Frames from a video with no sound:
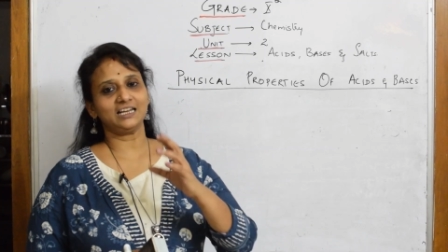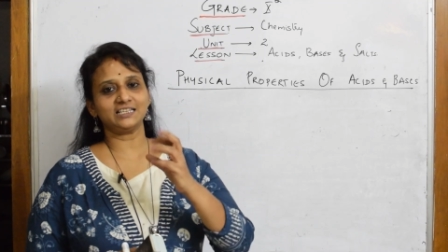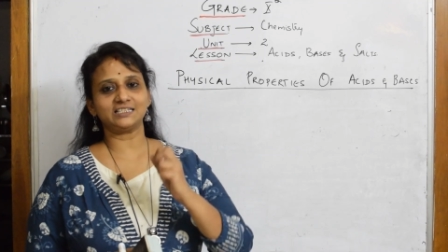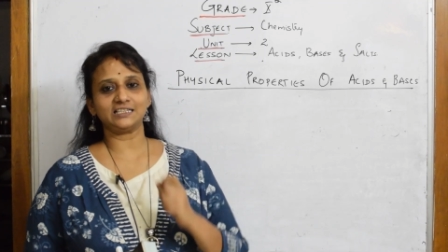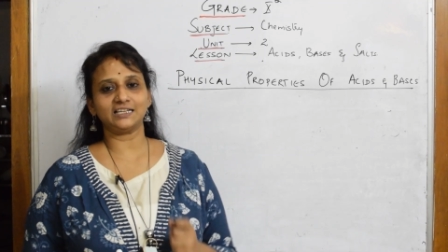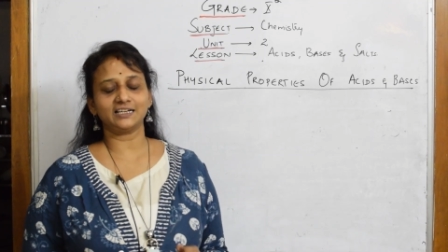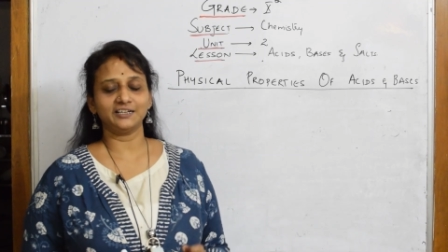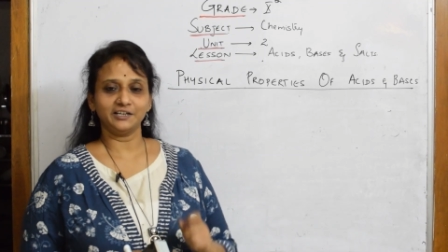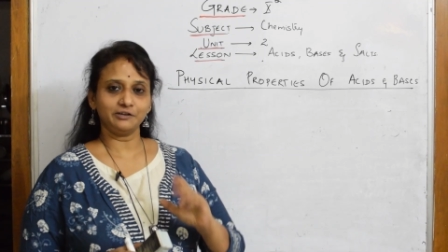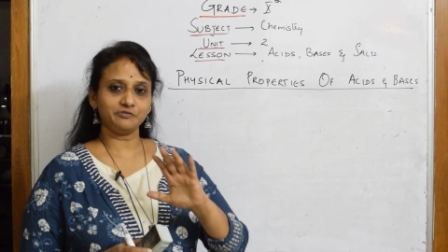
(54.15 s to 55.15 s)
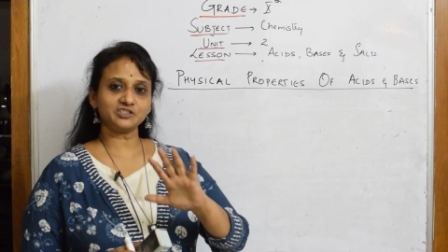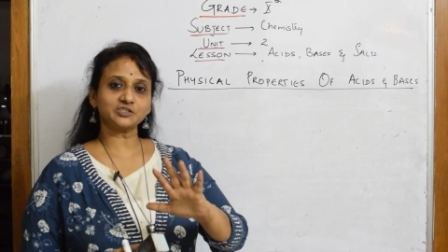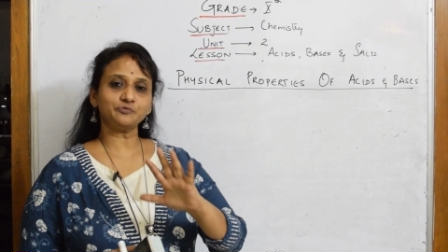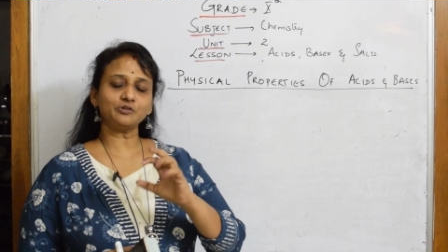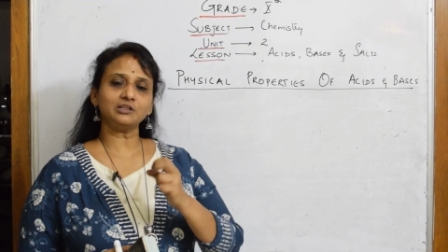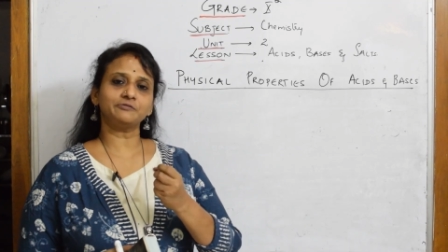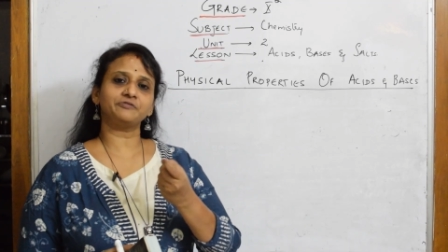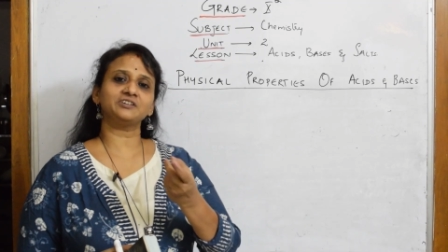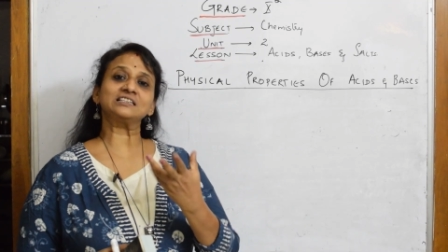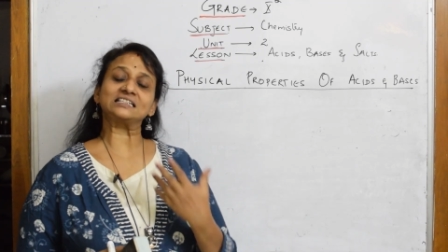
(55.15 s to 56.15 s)
let's see that first of all the
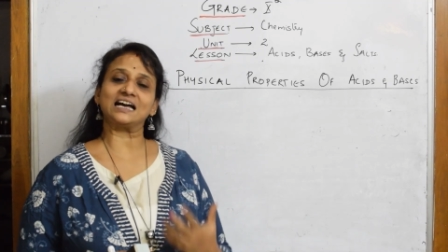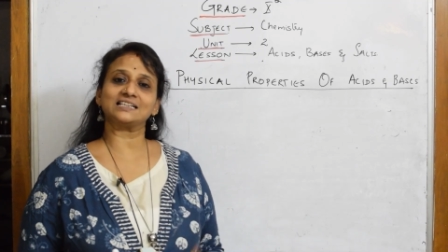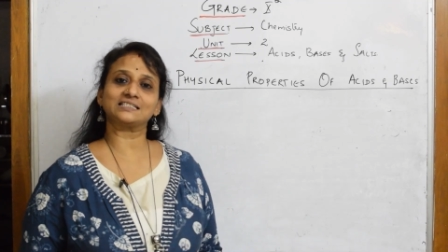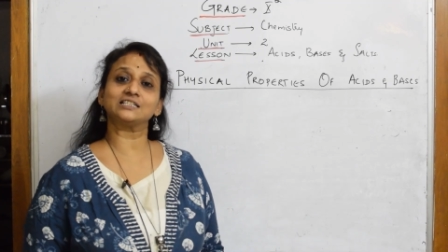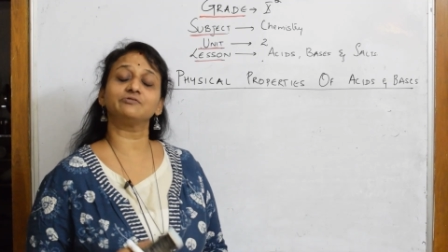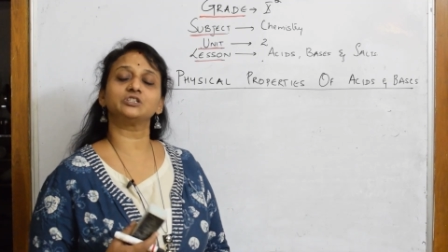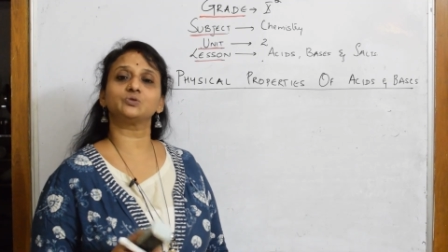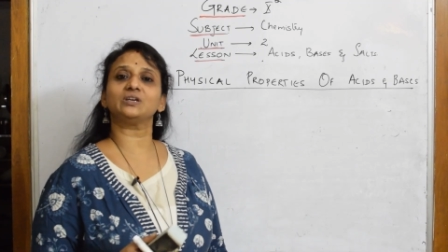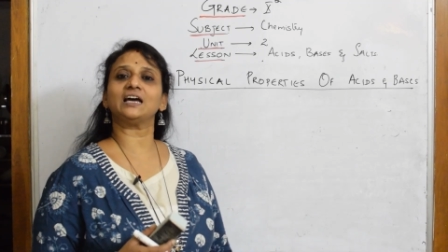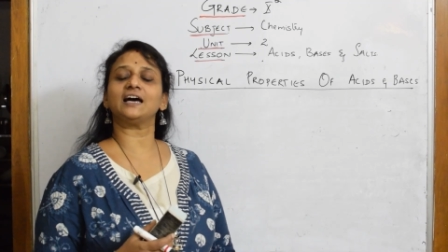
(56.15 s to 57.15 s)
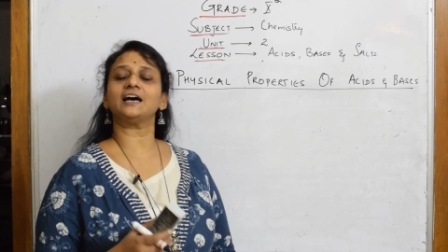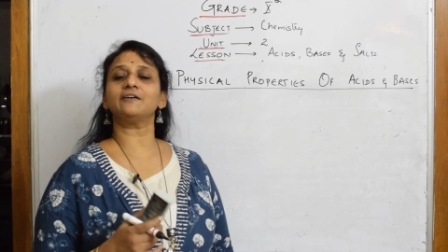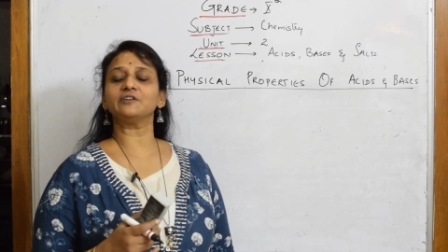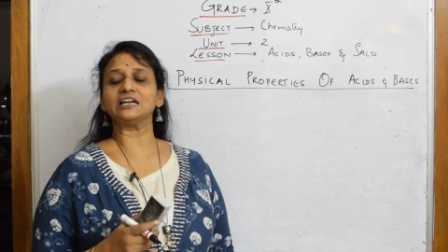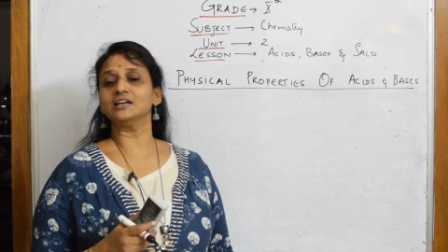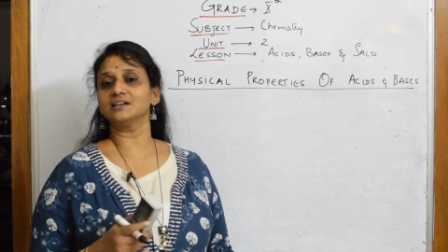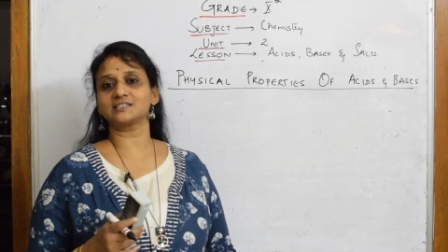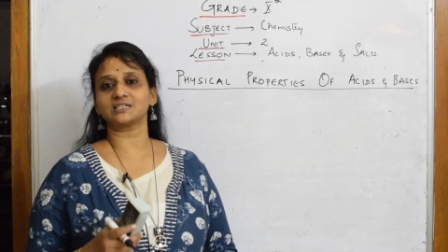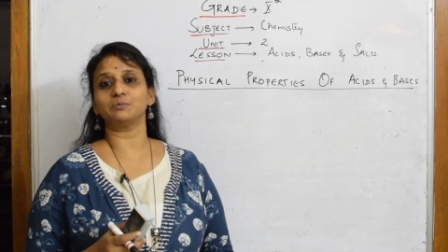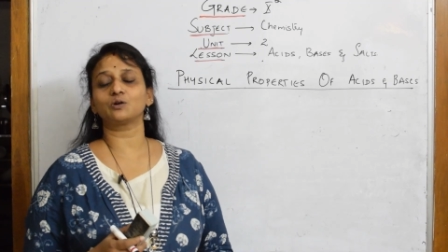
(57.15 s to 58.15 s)
first acid which we have in our
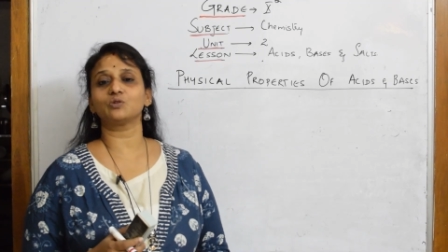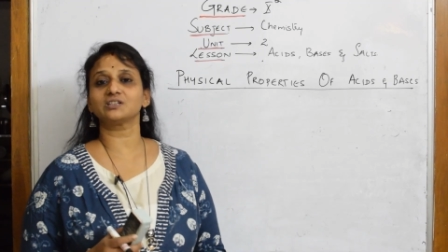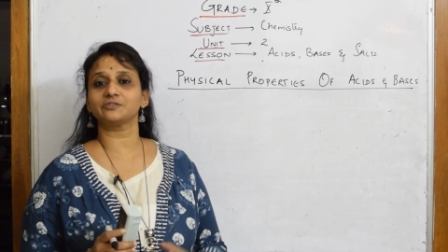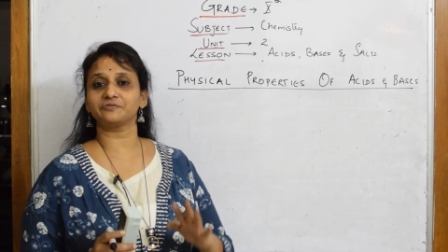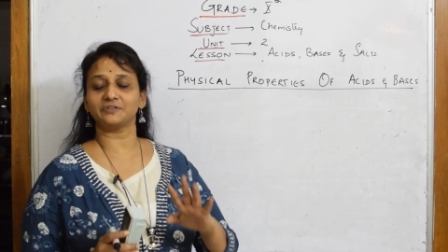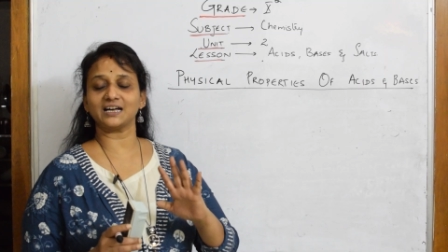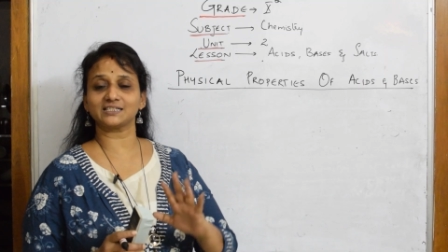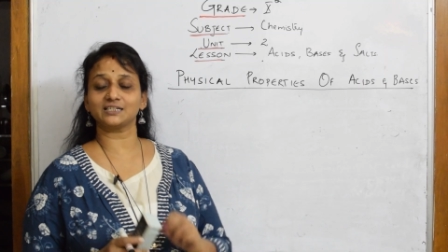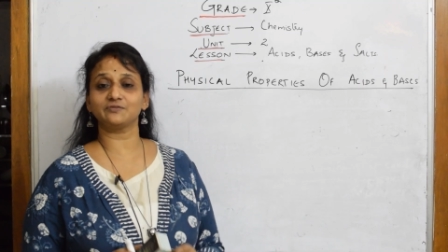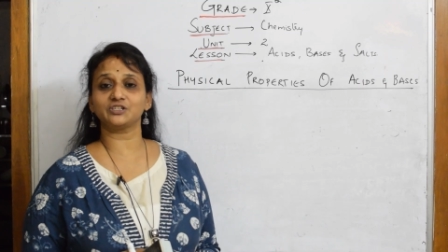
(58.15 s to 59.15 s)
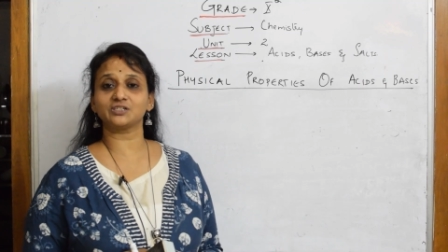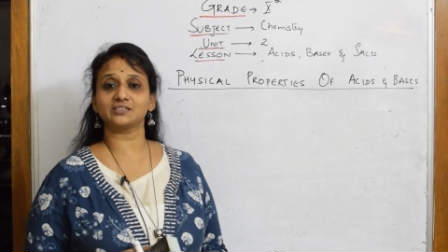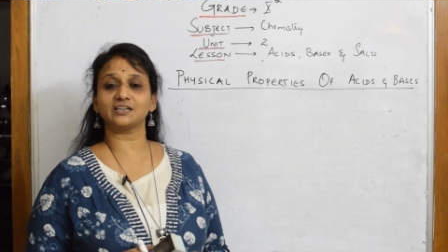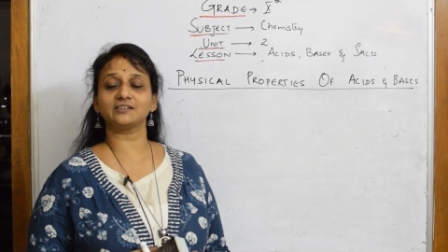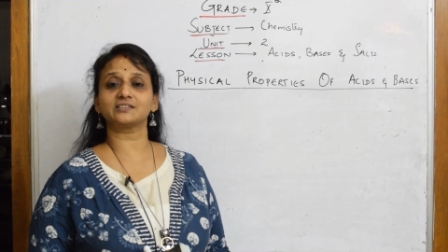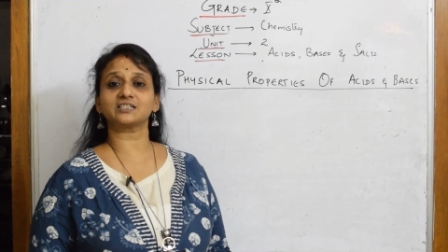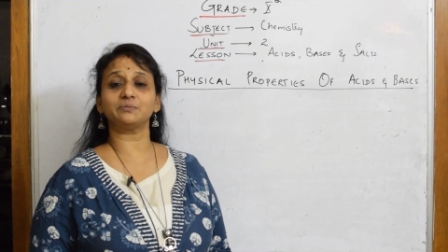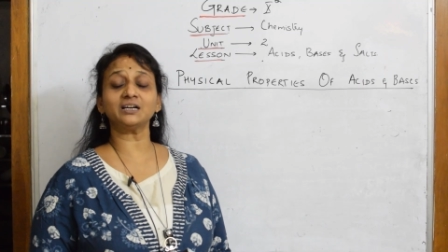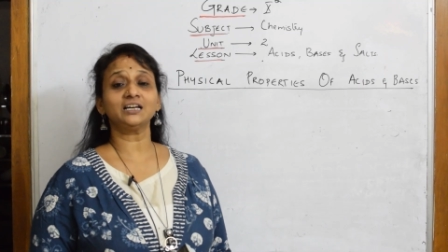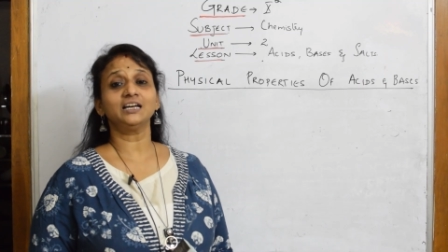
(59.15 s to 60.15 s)
stomach what is the acid which is in
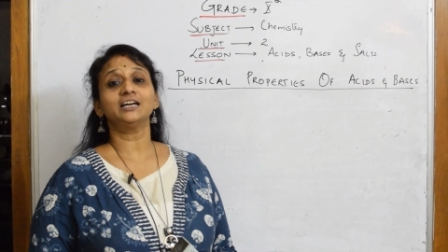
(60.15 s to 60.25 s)
stomach